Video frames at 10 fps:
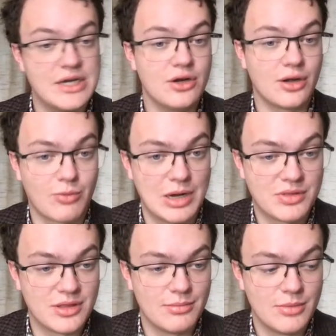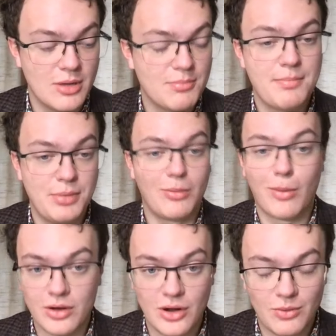I didn't agree with them, but Bill
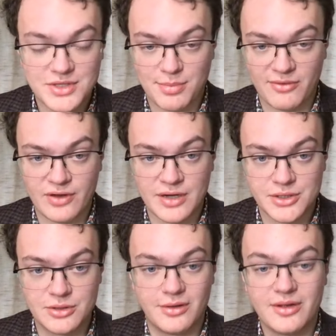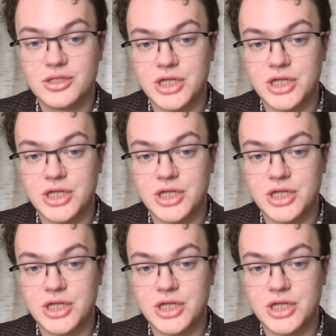Morneau was a professional.